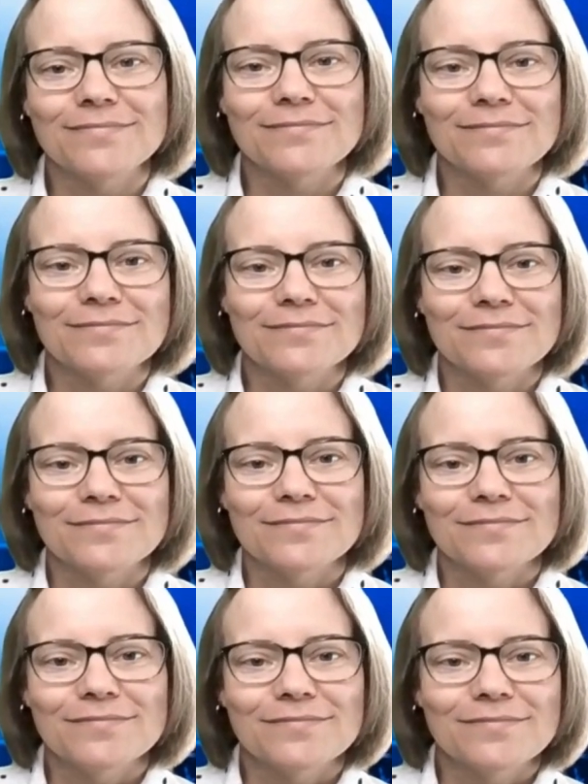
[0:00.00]

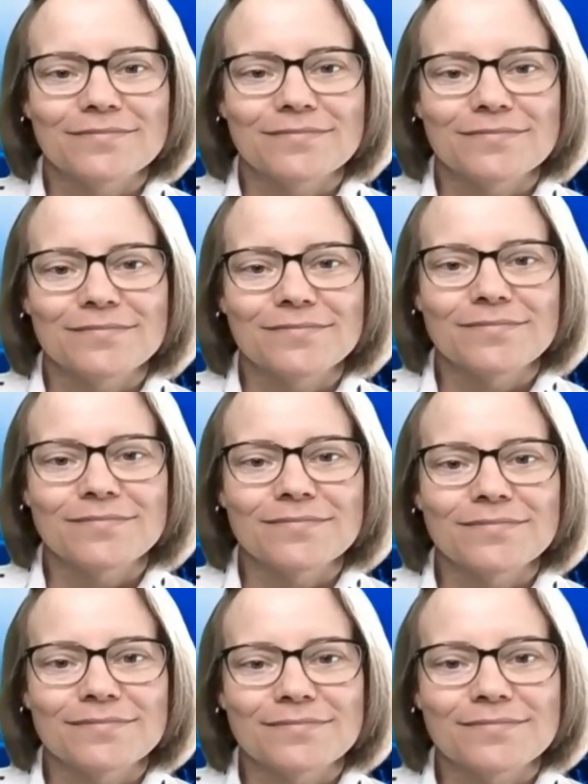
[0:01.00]

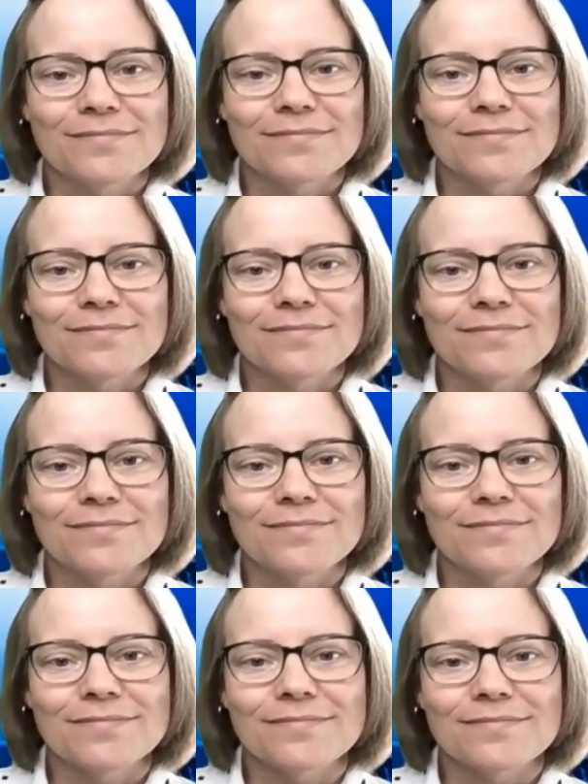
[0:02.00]

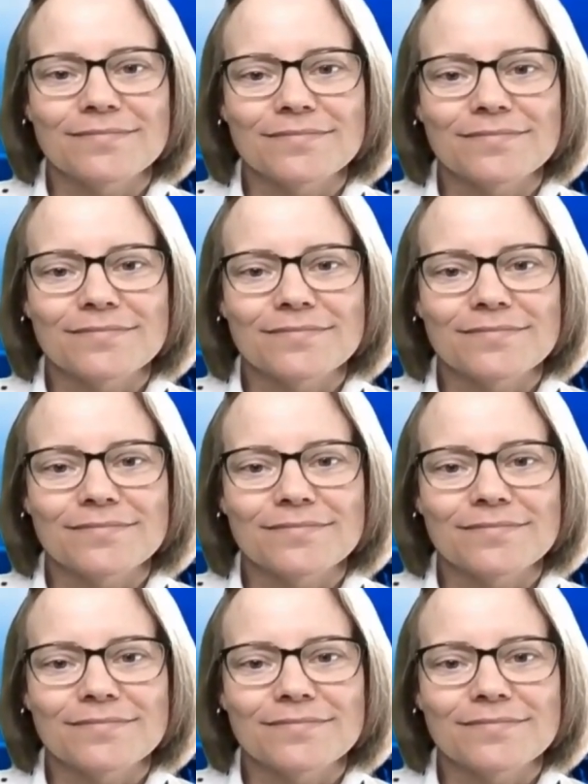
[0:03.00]
[no speech]